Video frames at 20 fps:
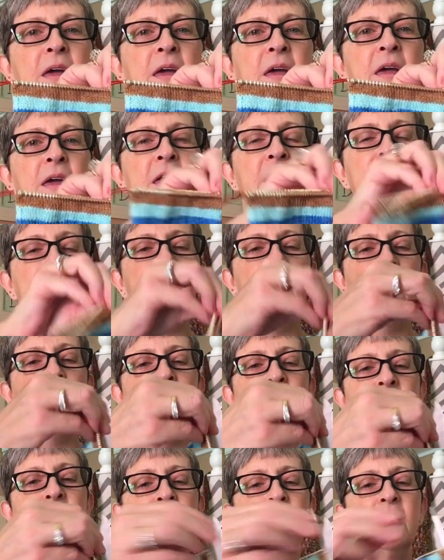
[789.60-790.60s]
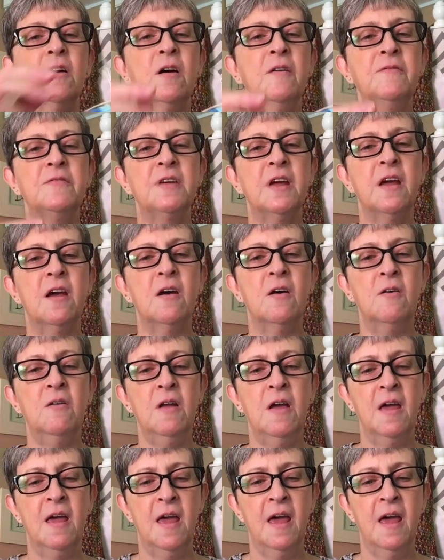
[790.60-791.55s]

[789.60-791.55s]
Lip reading: And cuff down.